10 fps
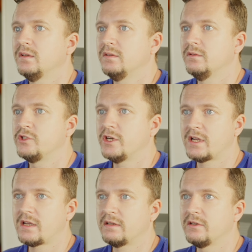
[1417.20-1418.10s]
You
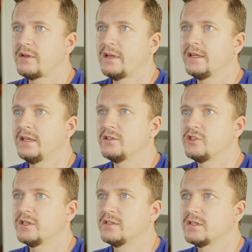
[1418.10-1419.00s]
again
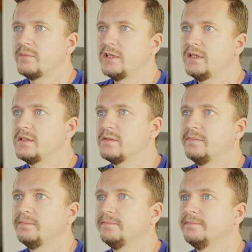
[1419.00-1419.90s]
check these updates.
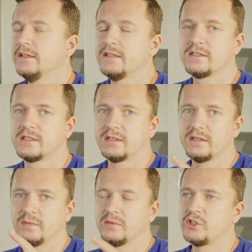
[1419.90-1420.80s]
It's
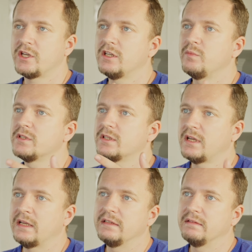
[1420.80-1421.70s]
checking me that
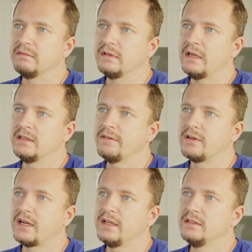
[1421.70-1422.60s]
I never
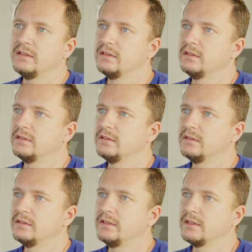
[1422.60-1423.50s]
had
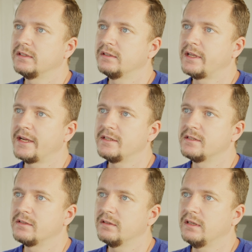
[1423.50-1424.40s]
the
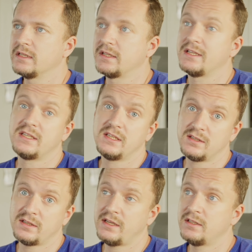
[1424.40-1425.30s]
credit as an
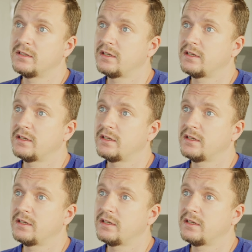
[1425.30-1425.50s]
assistant editor.